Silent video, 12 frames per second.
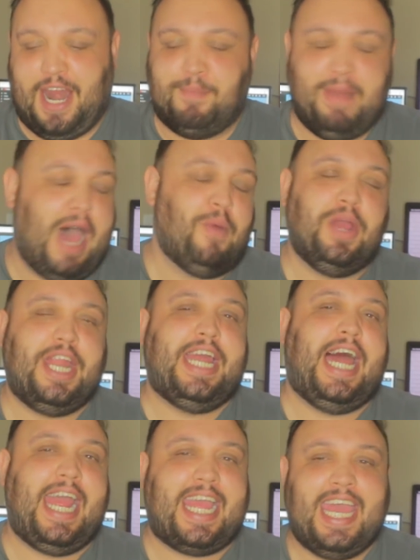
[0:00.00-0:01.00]
and I'm not
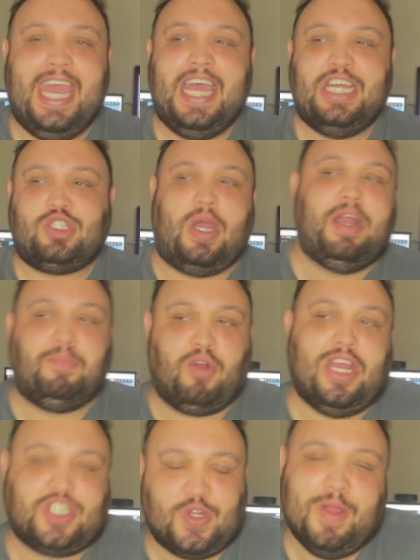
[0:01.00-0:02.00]
really, like, trying to
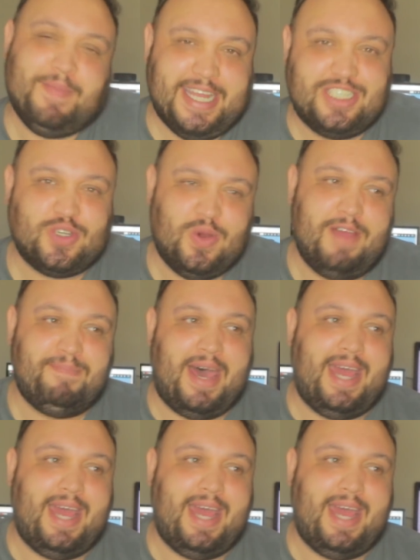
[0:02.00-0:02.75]
pressure him into it.